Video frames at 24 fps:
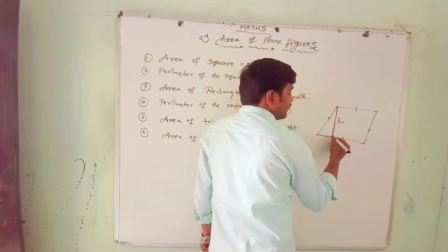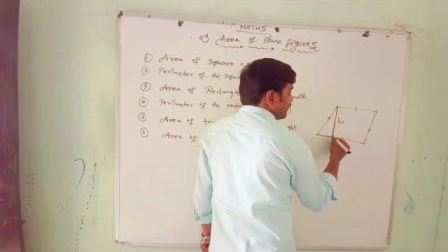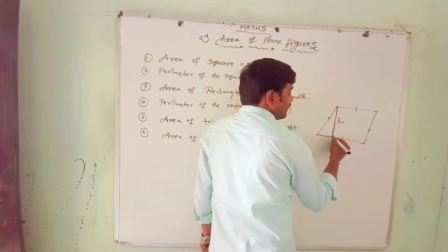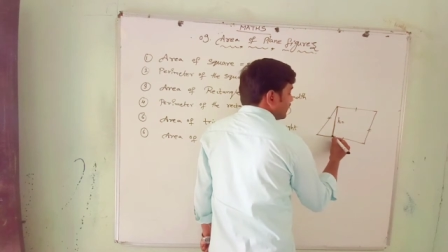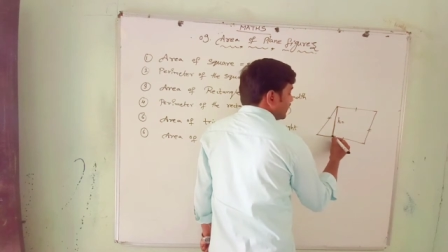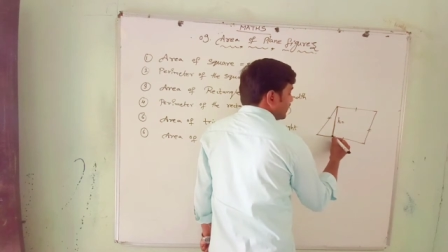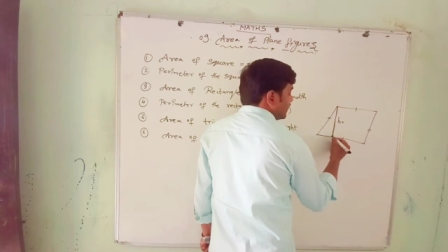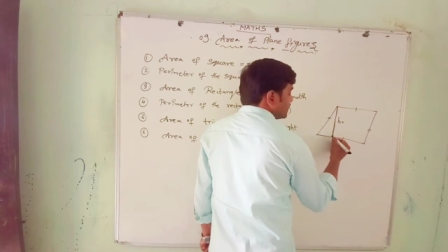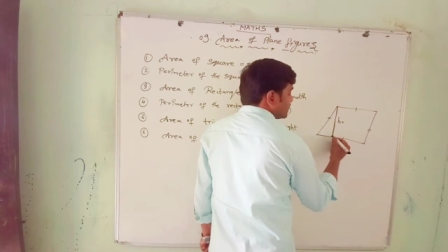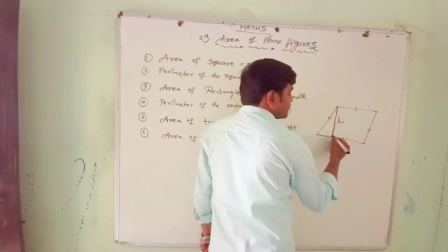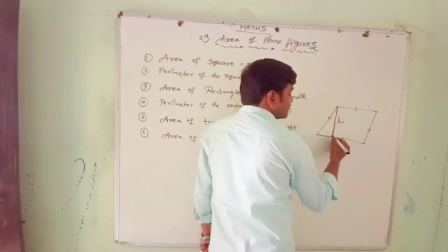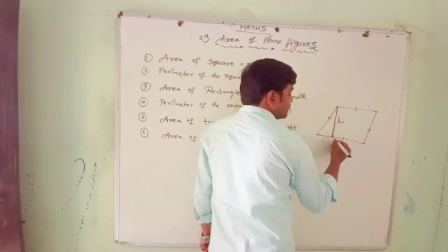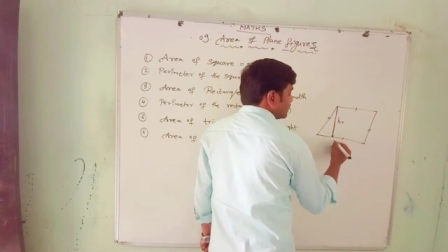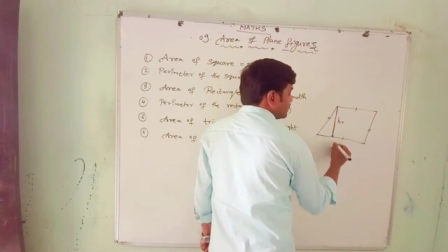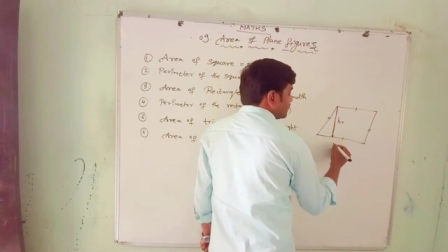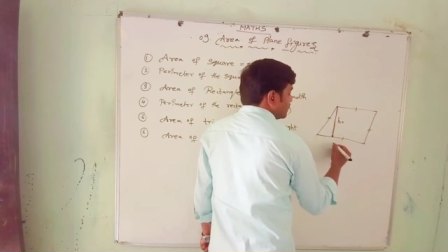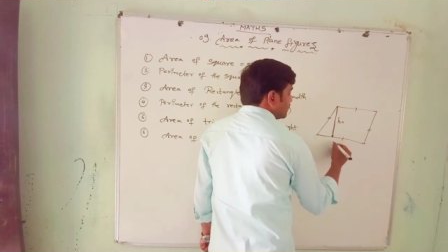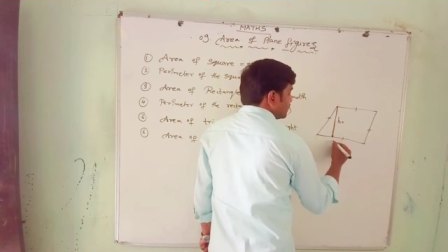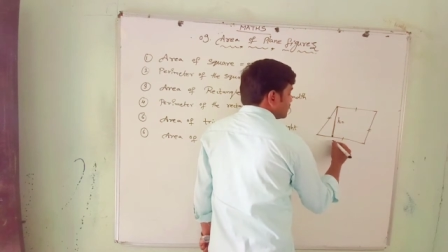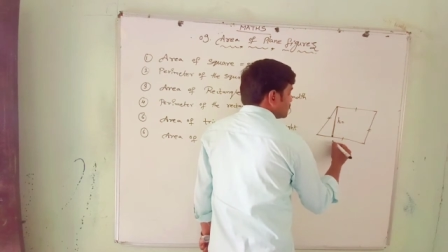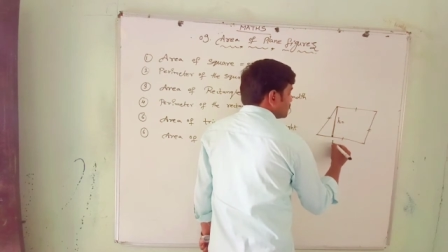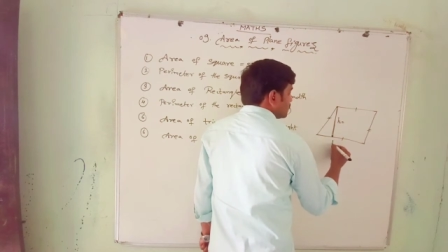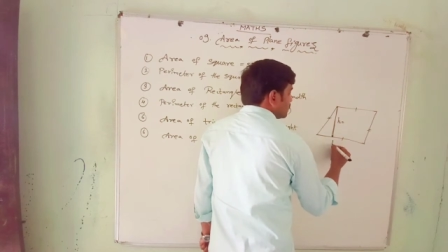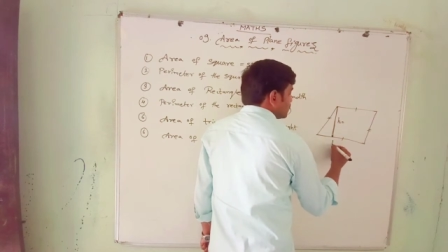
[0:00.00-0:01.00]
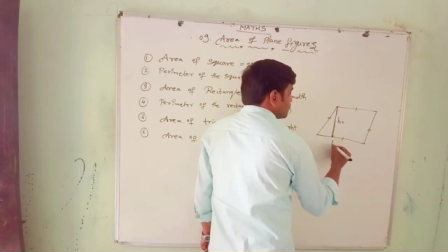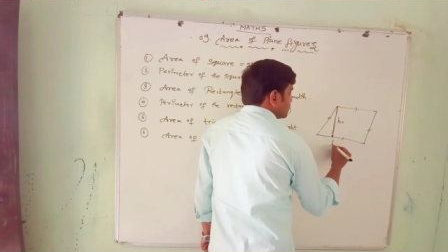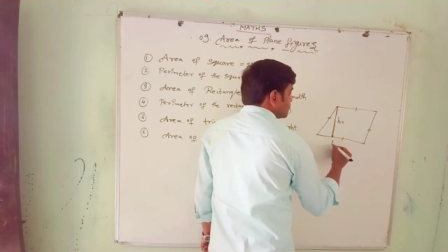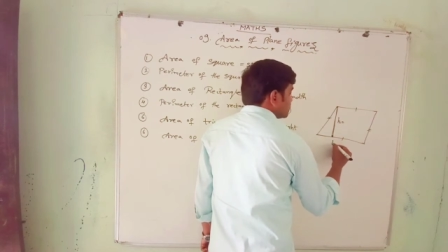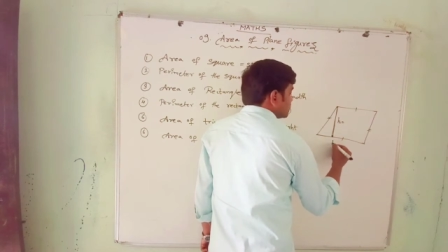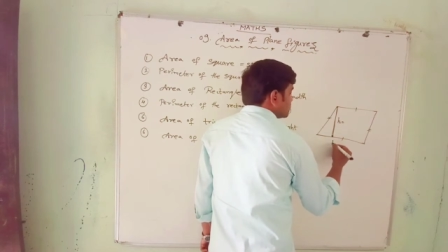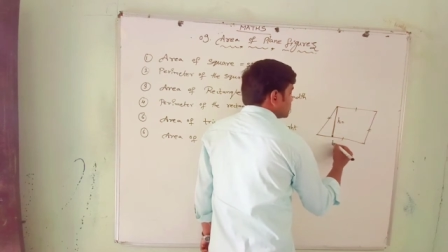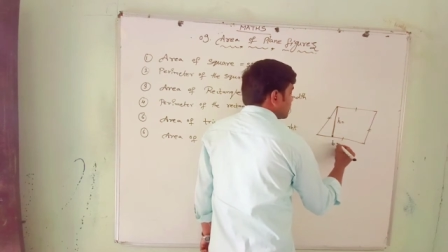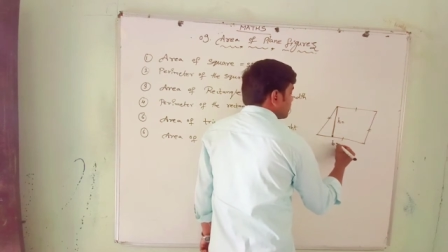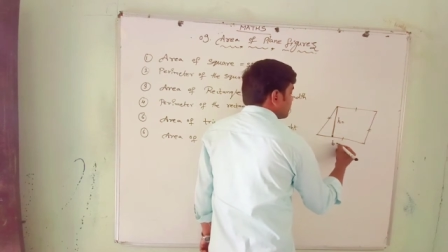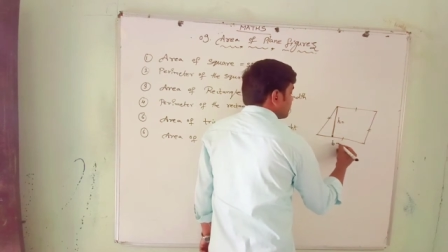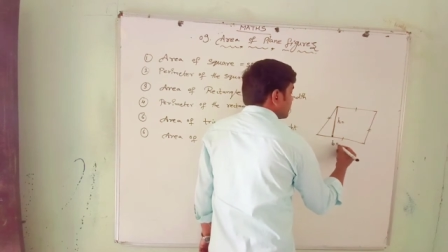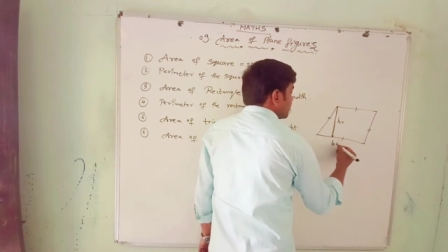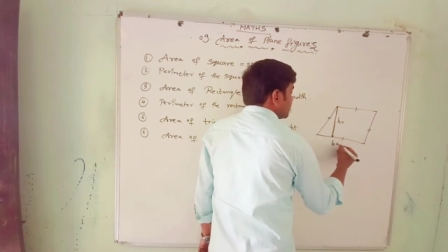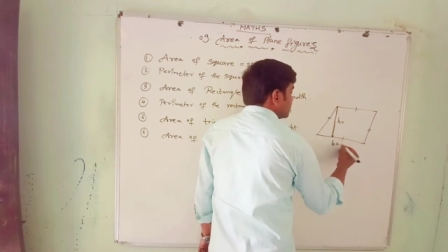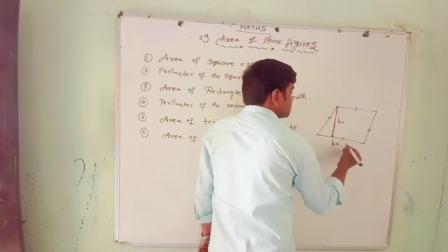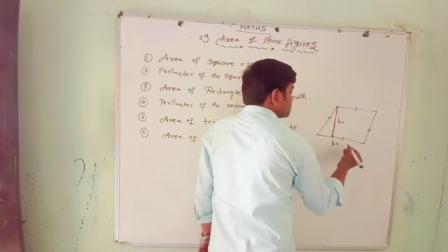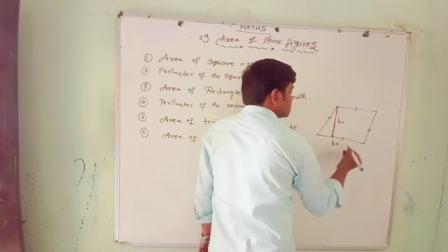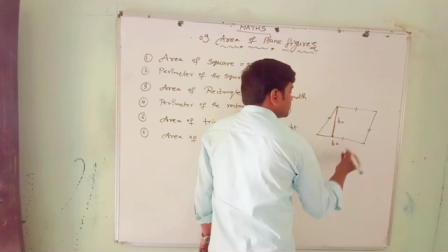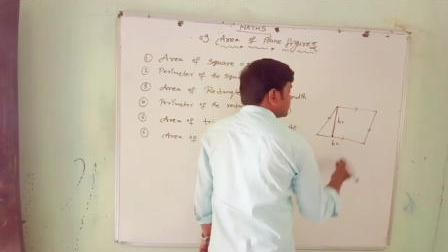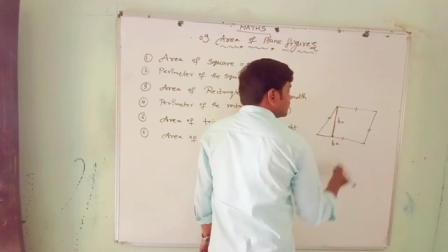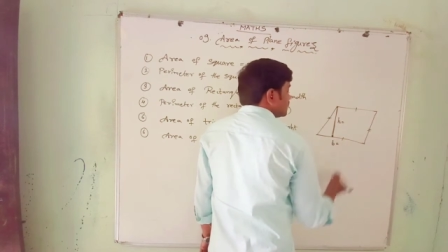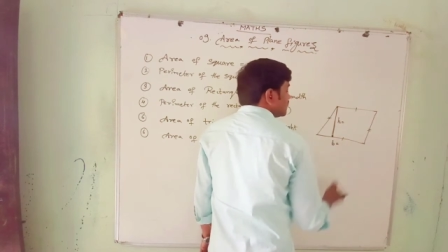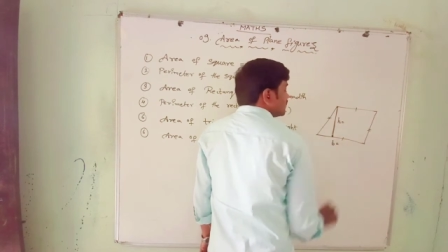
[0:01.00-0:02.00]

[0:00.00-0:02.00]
base. So this is the base.